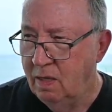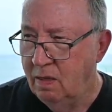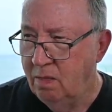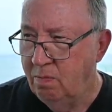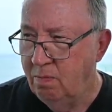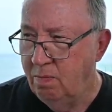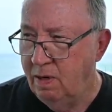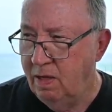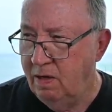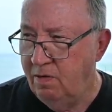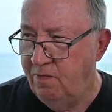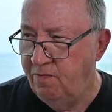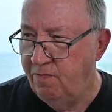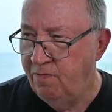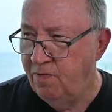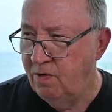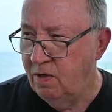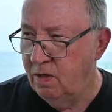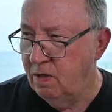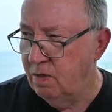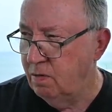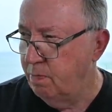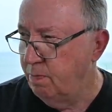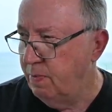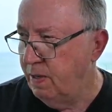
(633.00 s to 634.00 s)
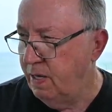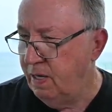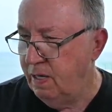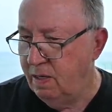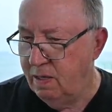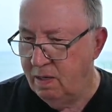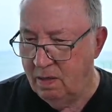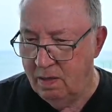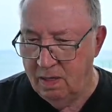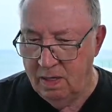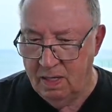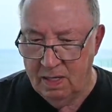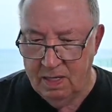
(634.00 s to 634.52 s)
Bayfront or Bay
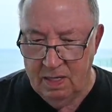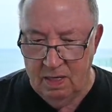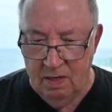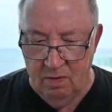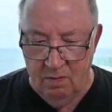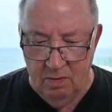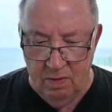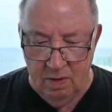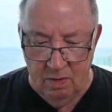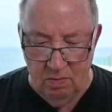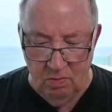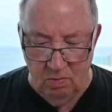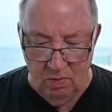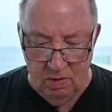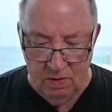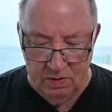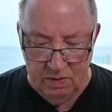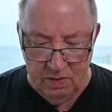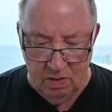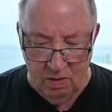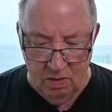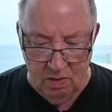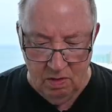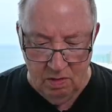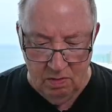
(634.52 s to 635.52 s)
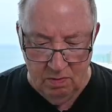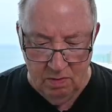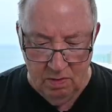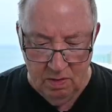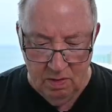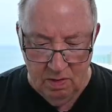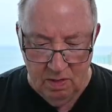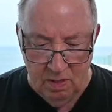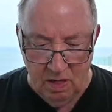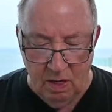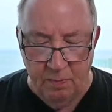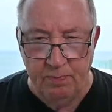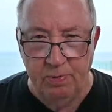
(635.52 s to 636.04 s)
Area, I can't remember what it's called.
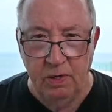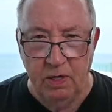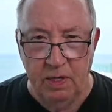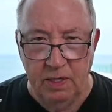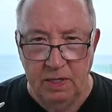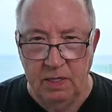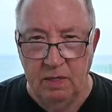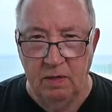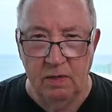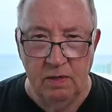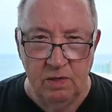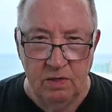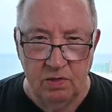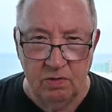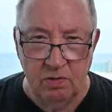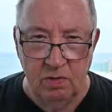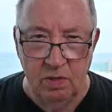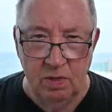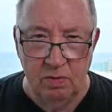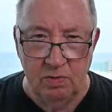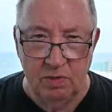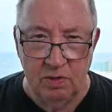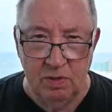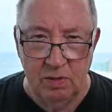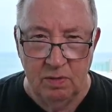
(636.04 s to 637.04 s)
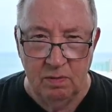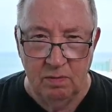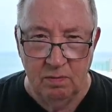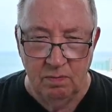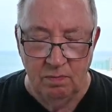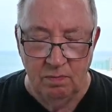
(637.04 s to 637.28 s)
I'll put it in the description.